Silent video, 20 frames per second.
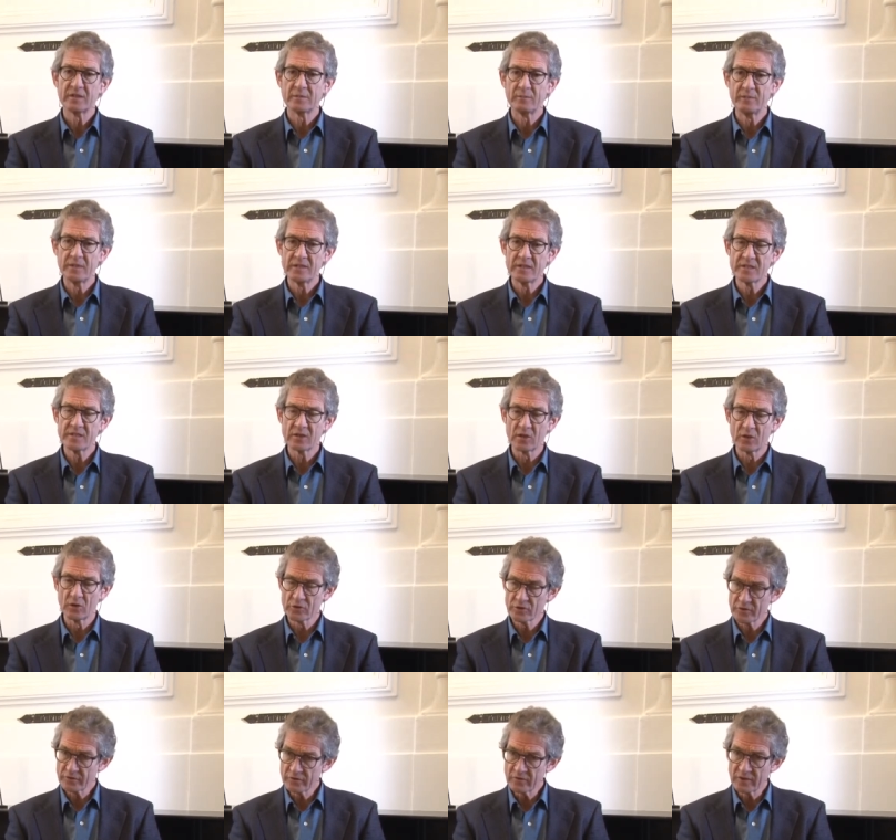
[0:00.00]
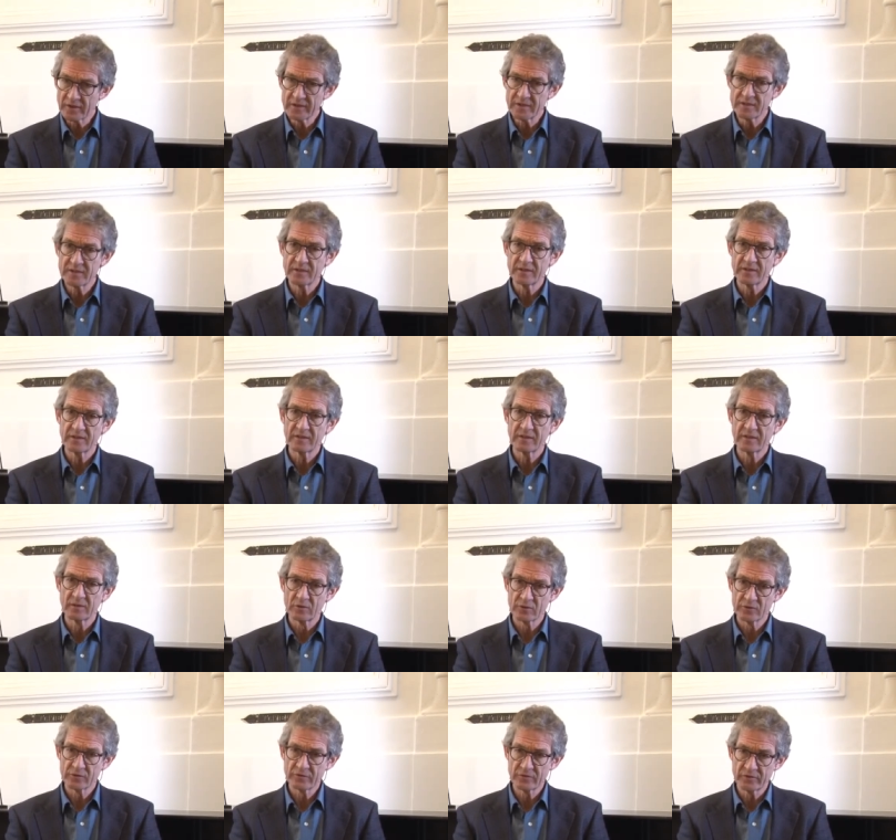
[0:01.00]
It means a lot of writing, a
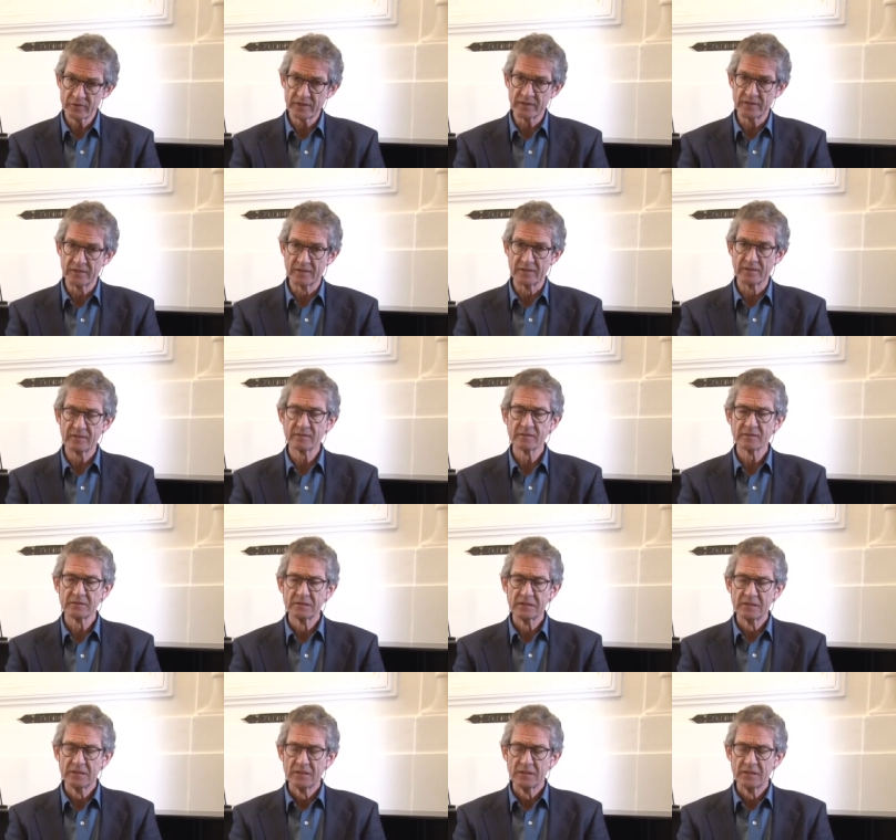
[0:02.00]
lot of reading.